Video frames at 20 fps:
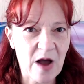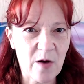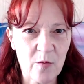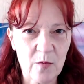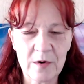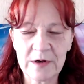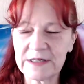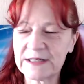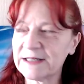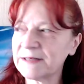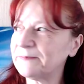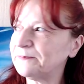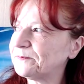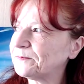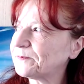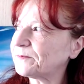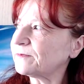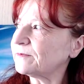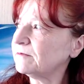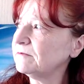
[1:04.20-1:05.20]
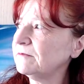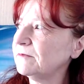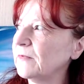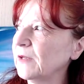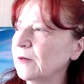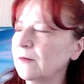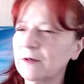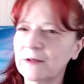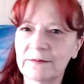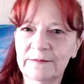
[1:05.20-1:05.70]
hours.
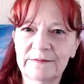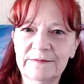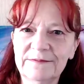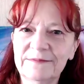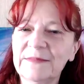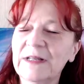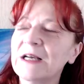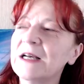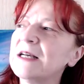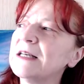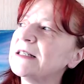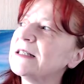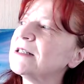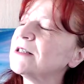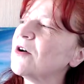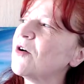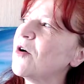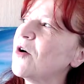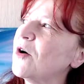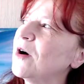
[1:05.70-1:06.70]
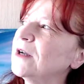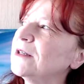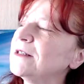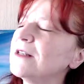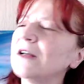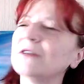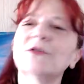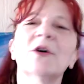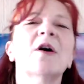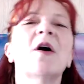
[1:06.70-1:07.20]
So
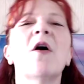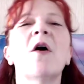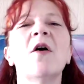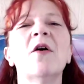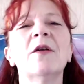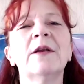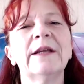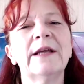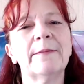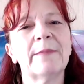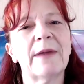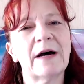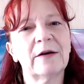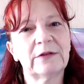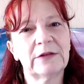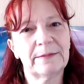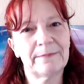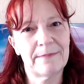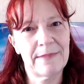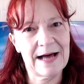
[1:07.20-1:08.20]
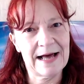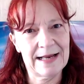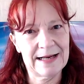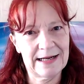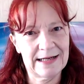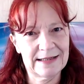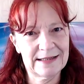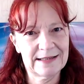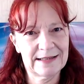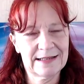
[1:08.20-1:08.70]
it's not only about the
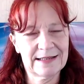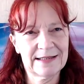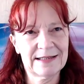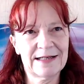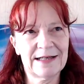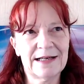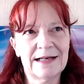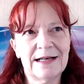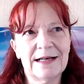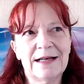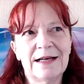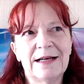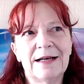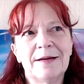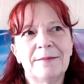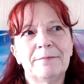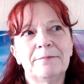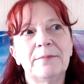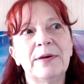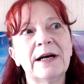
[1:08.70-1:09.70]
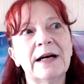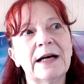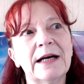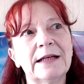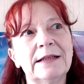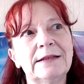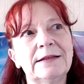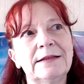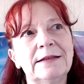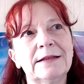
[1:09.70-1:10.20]
balance,
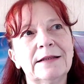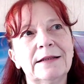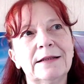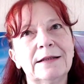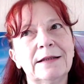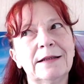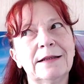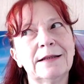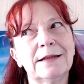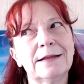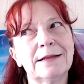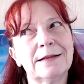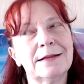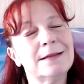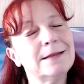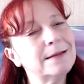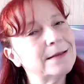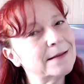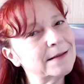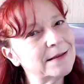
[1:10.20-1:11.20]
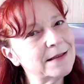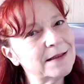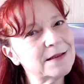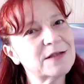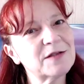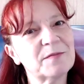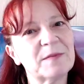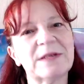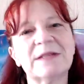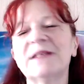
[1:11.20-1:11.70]
but in
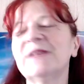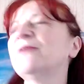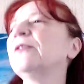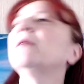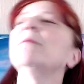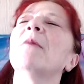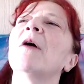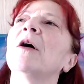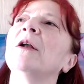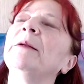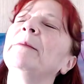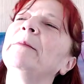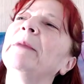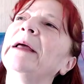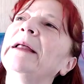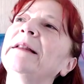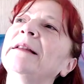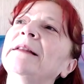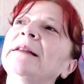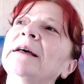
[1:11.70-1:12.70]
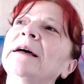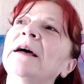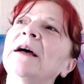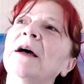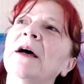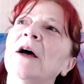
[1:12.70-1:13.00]
this specific moment,